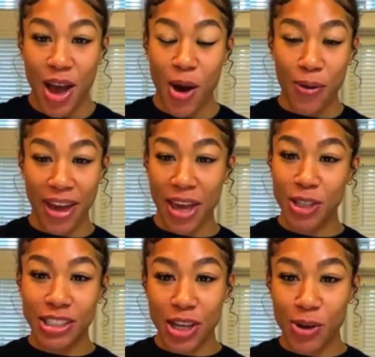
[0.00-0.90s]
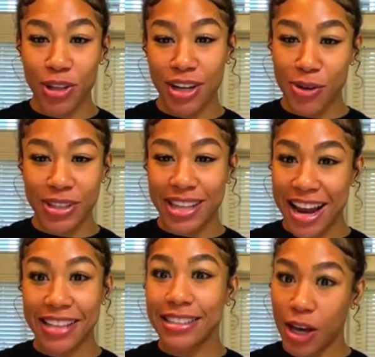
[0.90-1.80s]
Okay, so it's
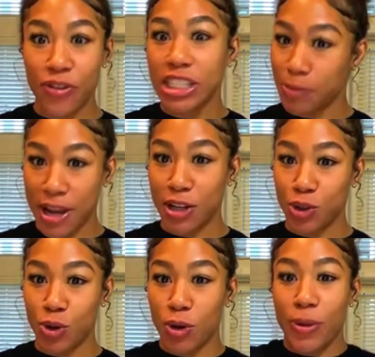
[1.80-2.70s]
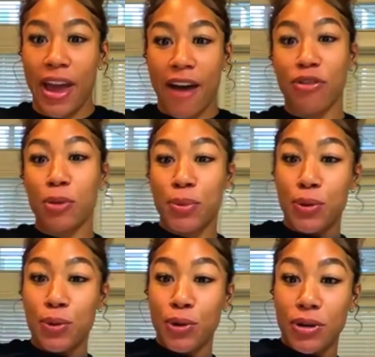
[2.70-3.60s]
kind of self-explanatory. We have the
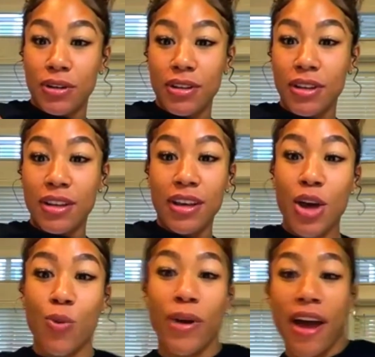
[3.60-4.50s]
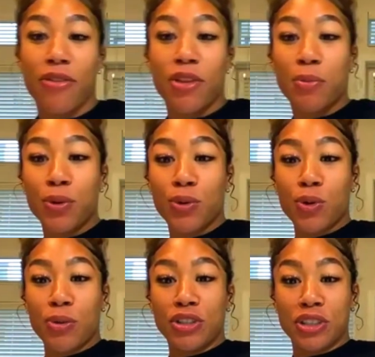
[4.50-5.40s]
poodle. We have the
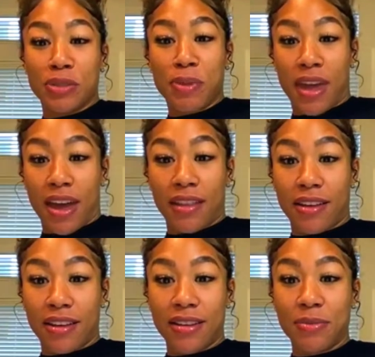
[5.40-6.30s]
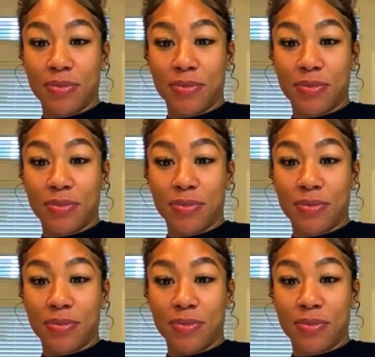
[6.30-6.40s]
poodle, which is Mikaela.